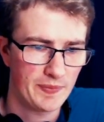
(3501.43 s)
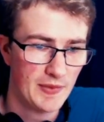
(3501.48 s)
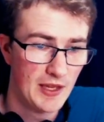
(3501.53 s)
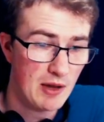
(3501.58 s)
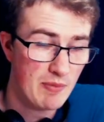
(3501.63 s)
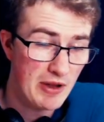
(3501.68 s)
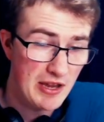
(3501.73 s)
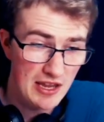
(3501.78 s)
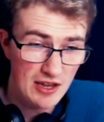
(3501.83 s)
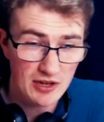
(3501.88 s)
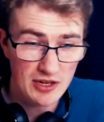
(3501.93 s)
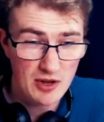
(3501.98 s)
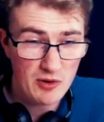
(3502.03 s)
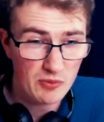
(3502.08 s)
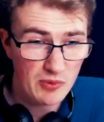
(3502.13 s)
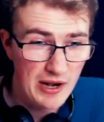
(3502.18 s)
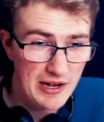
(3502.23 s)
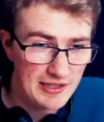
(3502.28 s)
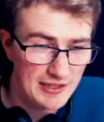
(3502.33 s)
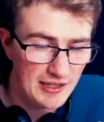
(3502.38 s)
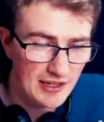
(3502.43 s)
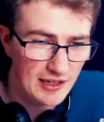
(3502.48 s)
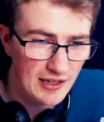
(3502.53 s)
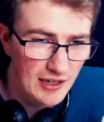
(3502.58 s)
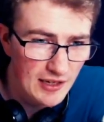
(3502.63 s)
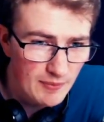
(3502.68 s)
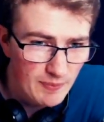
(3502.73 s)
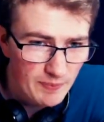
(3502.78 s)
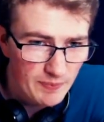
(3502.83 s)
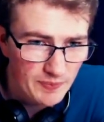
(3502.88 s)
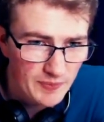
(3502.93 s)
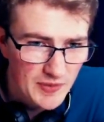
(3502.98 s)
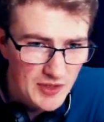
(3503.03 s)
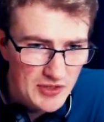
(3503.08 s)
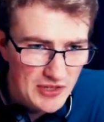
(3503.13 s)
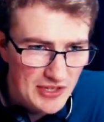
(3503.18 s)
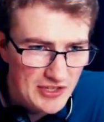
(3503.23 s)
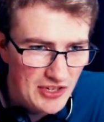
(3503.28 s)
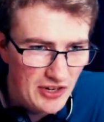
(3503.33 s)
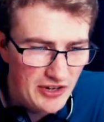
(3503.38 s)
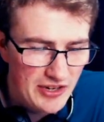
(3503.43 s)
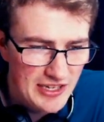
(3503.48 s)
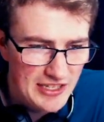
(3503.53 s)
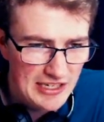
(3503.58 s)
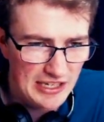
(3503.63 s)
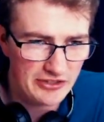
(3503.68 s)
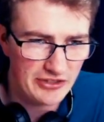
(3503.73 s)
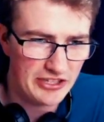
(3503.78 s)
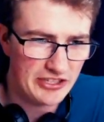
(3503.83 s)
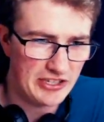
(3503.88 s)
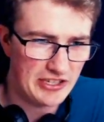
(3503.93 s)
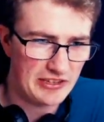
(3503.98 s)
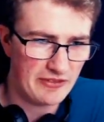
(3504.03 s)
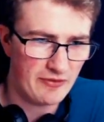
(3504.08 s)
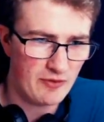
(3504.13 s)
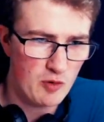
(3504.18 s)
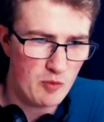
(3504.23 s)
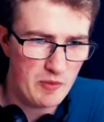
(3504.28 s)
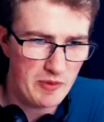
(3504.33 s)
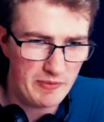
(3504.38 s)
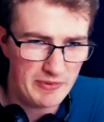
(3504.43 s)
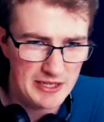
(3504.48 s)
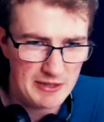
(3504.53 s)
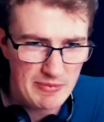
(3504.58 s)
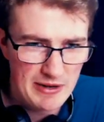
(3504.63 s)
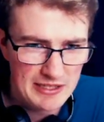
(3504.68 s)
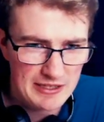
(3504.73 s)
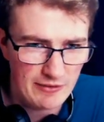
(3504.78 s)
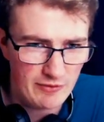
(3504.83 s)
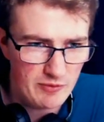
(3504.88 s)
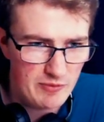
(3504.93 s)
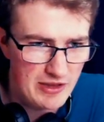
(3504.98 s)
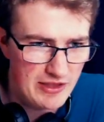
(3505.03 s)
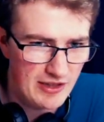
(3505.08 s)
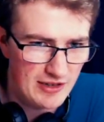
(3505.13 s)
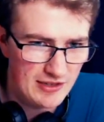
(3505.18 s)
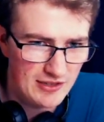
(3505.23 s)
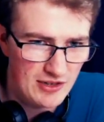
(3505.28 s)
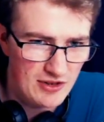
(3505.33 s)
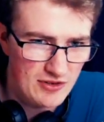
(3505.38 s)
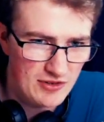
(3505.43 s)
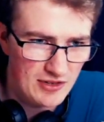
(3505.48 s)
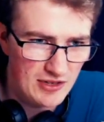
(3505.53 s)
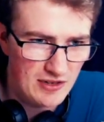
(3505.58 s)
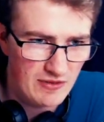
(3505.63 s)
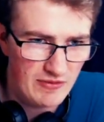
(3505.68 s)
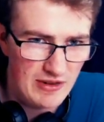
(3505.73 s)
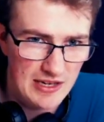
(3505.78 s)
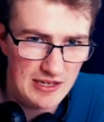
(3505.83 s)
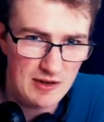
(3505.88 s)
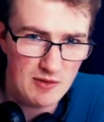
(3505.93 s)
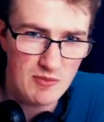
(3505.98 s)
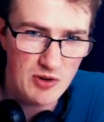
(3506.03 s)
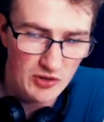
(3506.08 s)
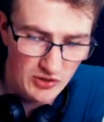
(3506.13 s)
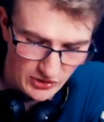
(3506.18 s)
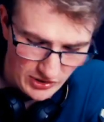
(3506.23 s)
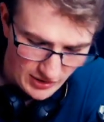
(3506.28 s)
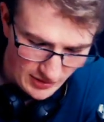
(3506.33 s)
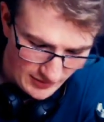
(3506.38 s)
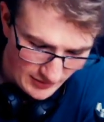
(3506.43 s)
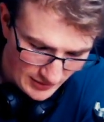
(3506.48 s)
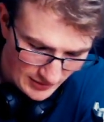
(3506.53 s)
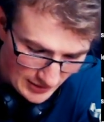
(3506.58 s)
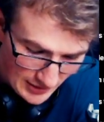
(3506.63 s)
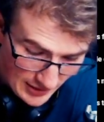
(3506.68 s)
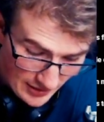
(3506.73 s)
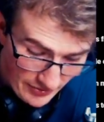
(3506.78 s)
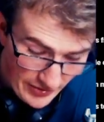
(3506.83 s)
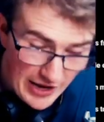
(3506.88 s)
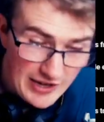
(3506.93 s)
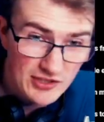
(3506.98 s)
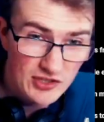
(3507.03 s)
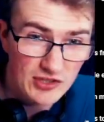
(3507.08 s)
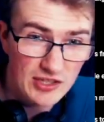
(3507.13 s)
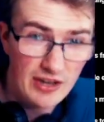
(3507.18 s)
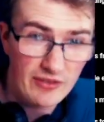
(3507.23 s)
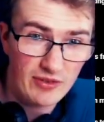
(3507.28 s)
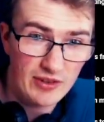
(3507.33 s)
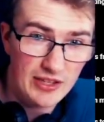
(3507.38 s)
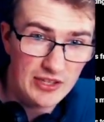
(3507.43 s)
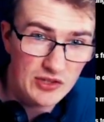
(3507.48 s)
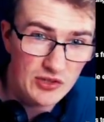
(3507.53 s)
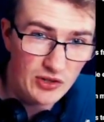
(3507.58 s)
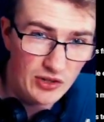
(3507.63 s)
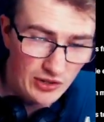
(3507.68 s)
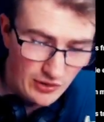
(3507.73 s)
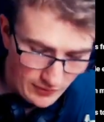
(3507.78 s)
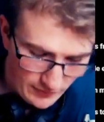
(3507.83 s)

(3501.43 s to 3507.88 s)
But yeah, you're right. You said certain exaggerations of form of perspective would be things used to convey emotion. That's definitely true.